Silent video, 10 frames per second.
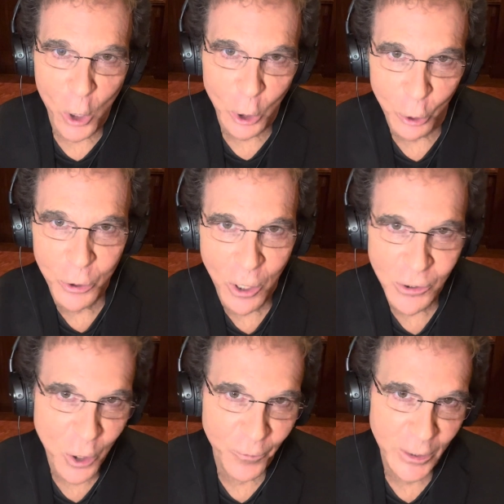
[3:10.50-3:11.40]

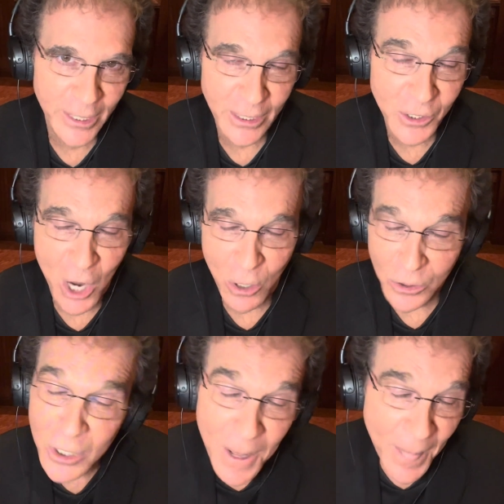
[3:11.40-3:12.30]
glucose over
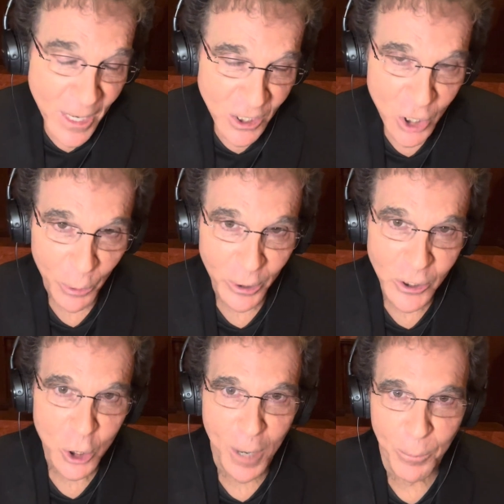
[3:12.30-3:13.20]
ketones. So it'll start